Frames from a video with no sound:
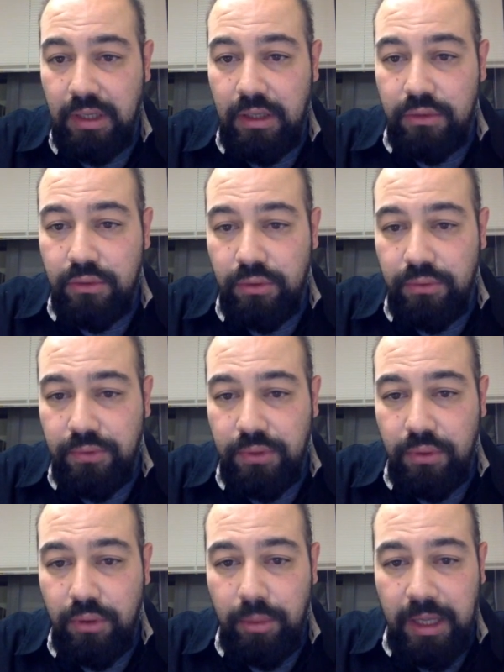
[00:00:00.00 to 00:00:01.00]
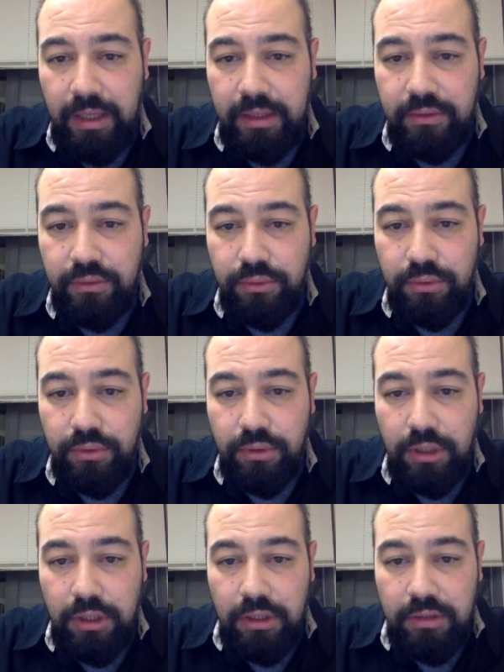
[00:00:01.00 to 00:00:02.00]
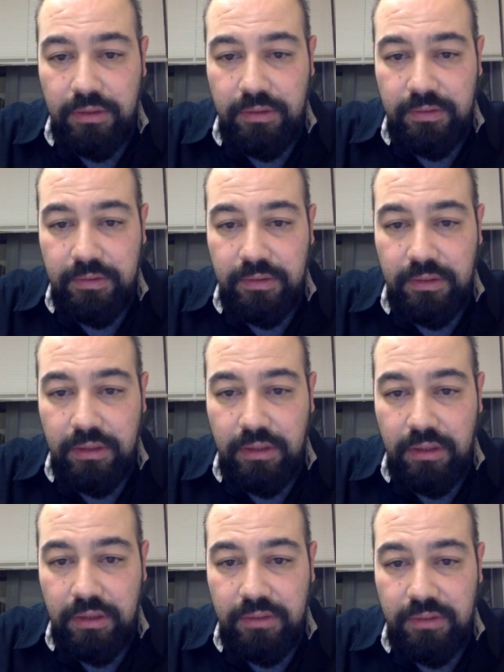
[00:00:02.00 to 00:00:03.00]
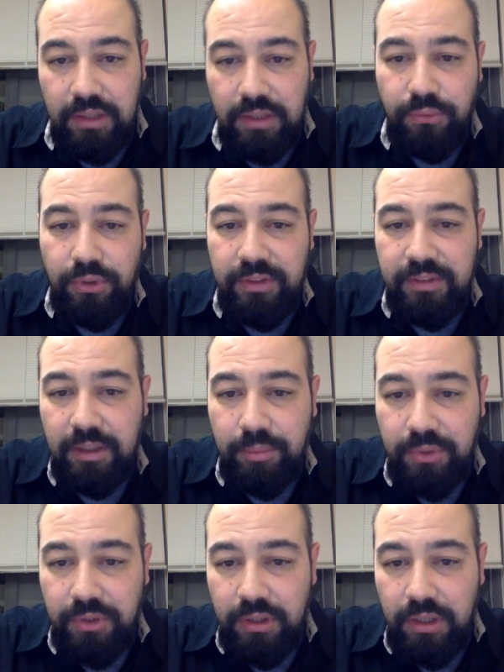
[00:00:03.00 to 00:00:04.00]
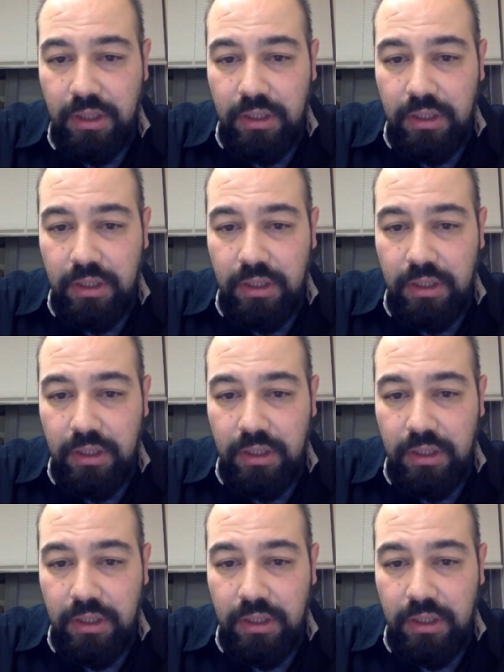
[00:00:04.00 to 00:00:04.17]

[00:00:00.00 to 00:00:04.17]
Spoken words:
So if we go back to this slide, for example,